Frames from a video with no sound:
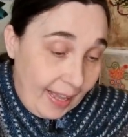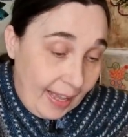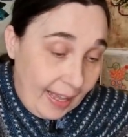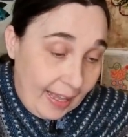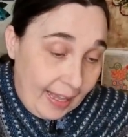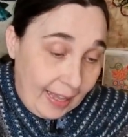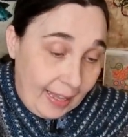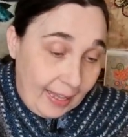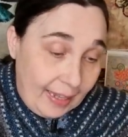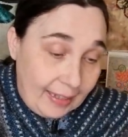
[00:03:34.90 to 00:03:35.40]

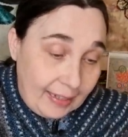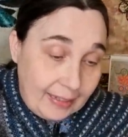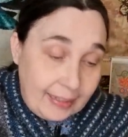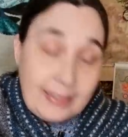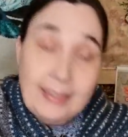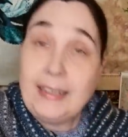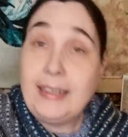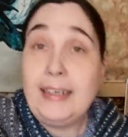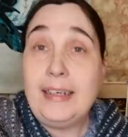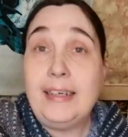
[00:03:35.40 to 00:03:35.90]
And
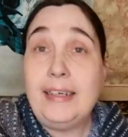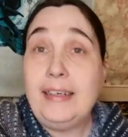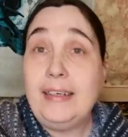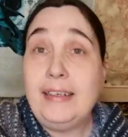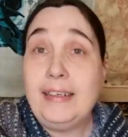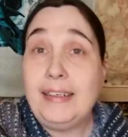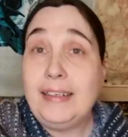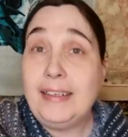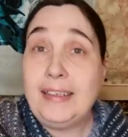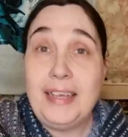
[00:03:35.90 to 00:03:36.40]
uh,
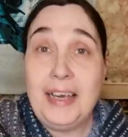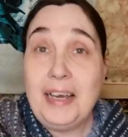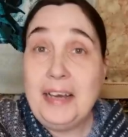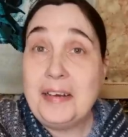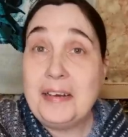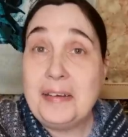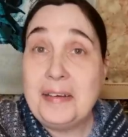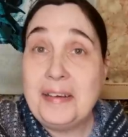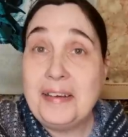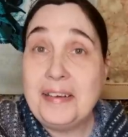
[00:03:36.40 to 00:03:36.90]
yeah,
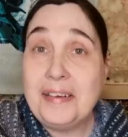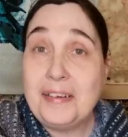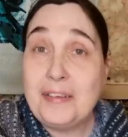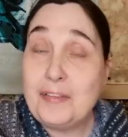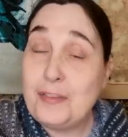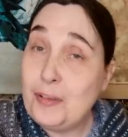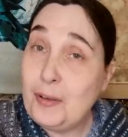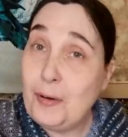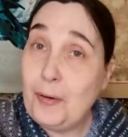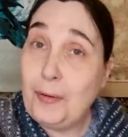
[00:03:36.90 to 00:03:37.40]

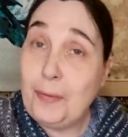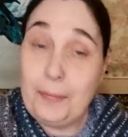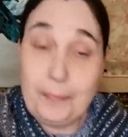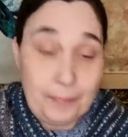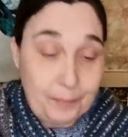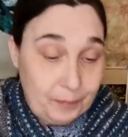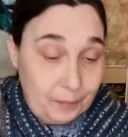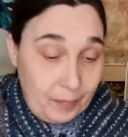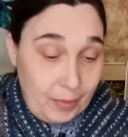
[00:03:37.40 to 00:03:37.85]
so